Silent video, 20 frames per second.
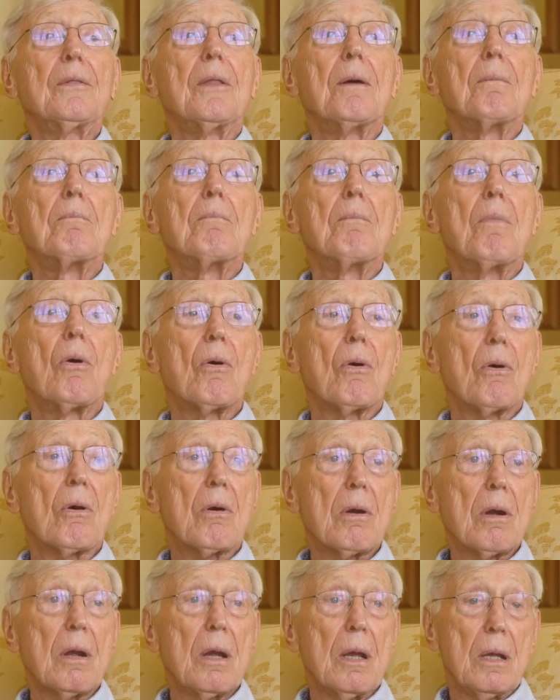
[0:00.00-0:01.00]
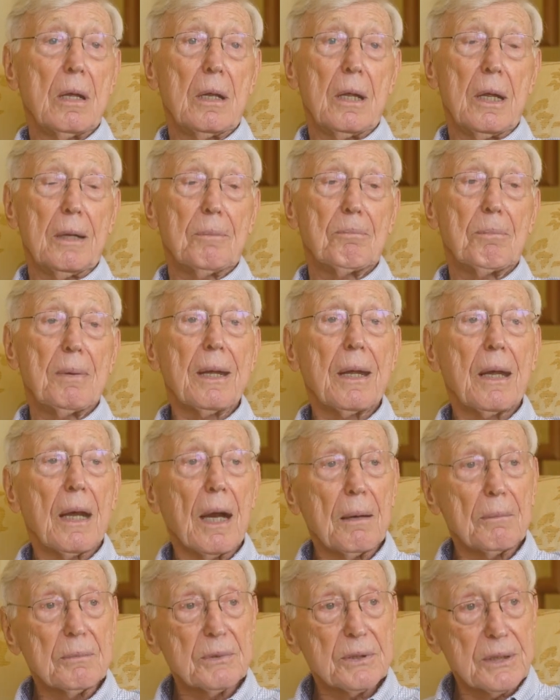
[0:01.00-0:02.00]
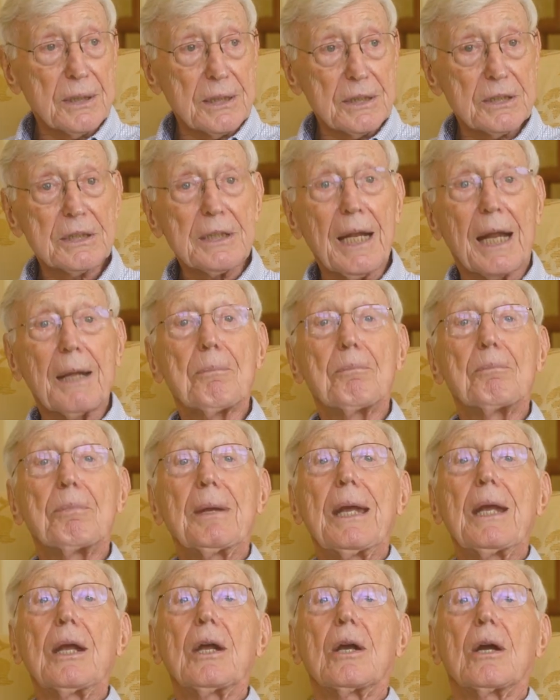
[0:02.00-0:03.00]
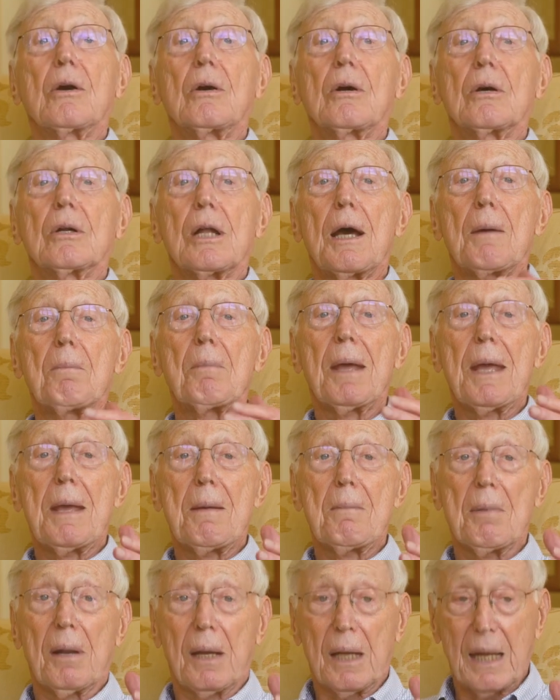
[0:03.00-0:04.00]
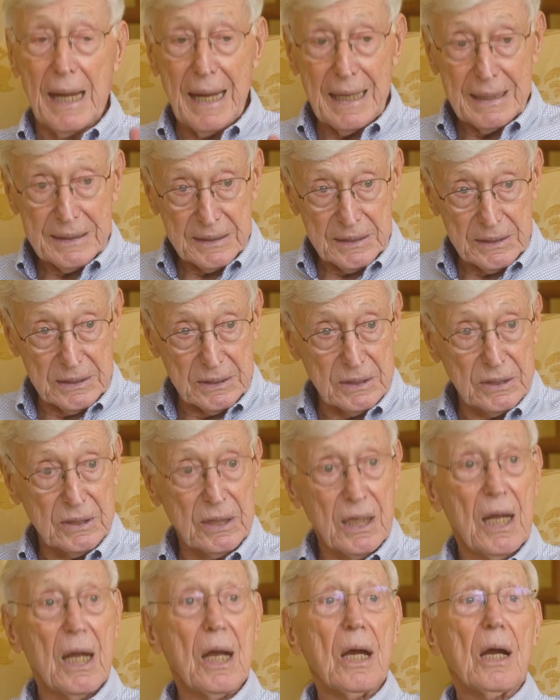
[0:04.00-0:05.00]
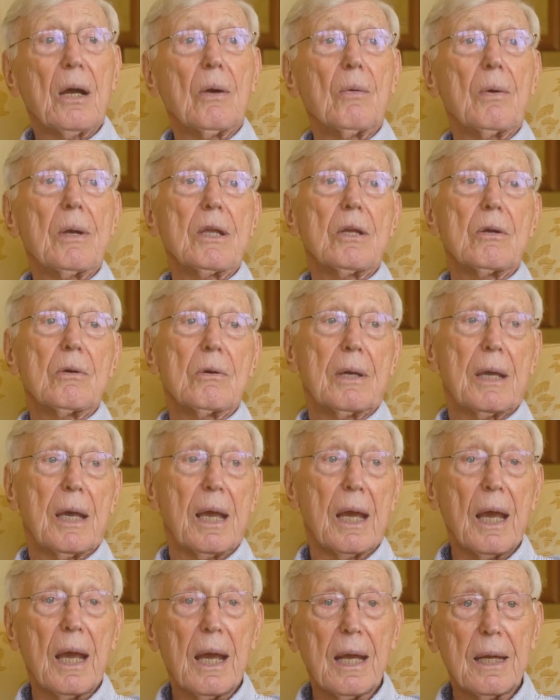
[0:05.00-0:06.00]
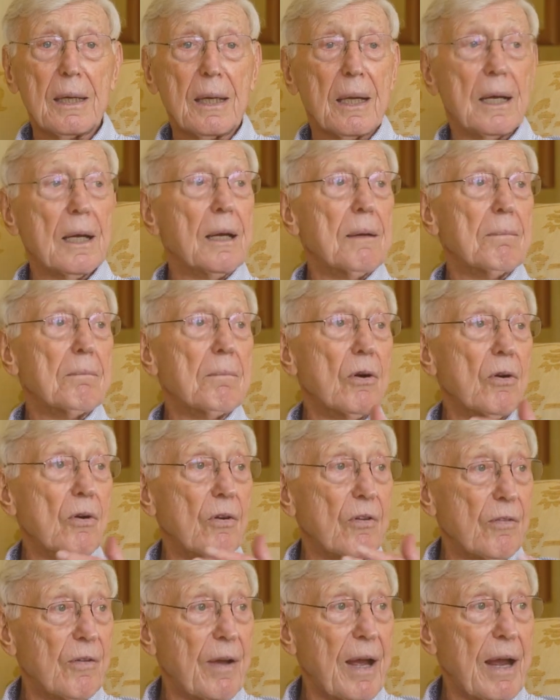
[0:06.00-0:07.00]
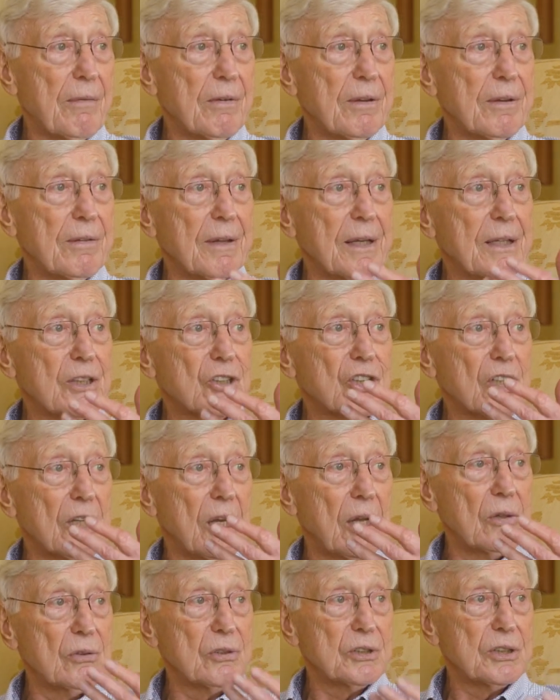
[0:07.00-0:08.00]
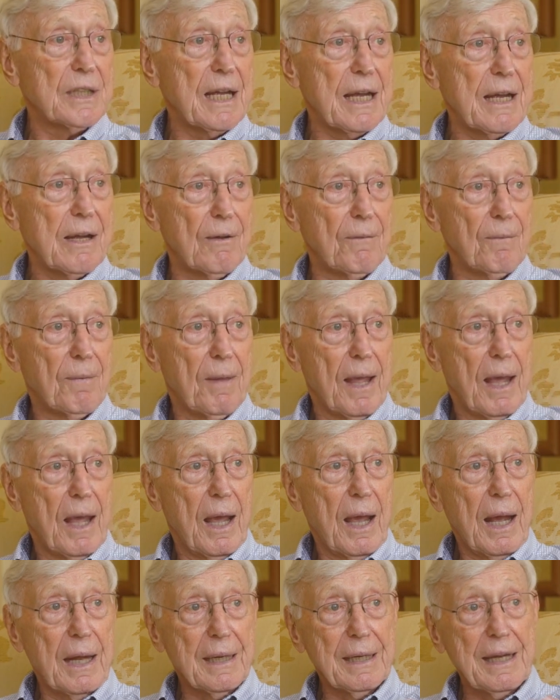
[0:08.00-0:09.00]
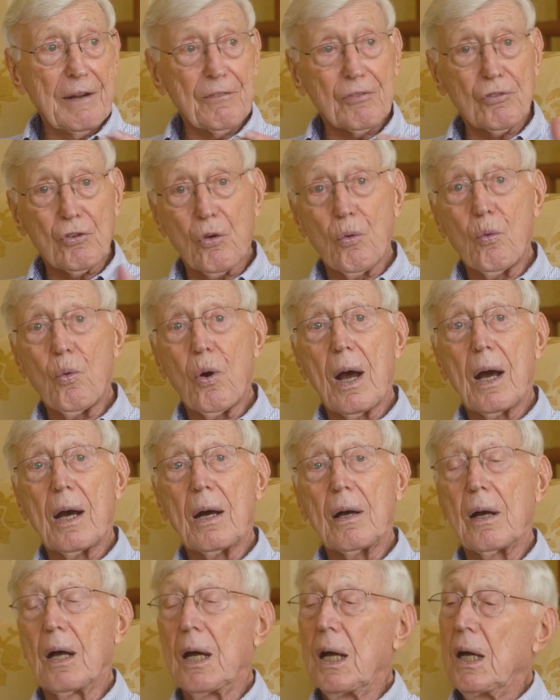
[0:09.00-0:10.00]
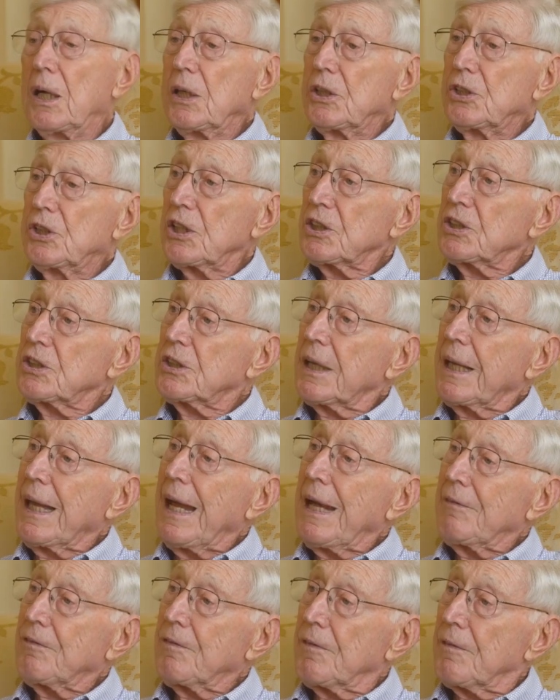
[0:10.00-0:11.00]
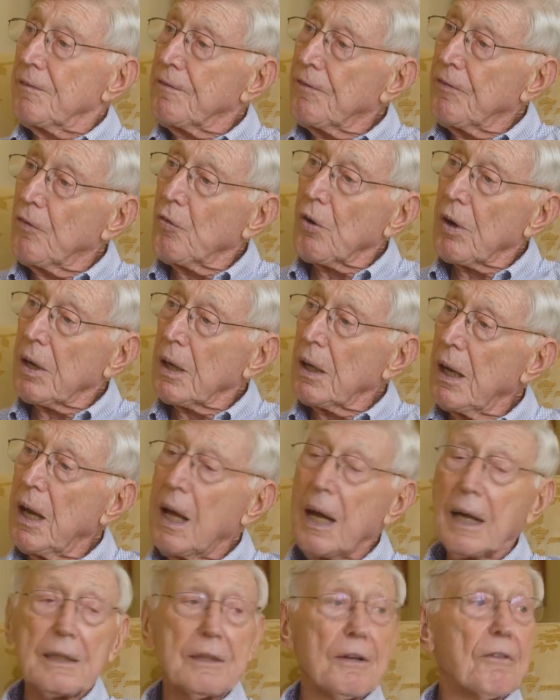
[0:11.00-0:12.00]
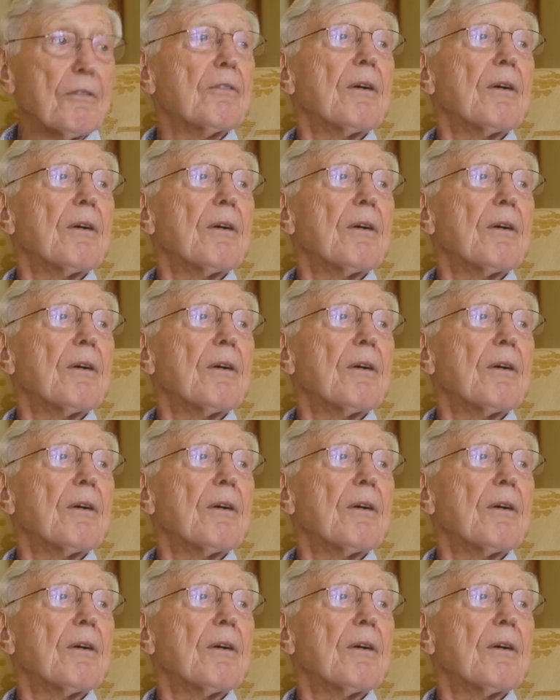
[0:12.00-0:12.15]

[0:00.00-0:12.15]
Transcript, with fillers: the more it becomes, it's like being caught up in molasses where you can't move. Everything slows down. And after a while, just to get from 4 o'clock to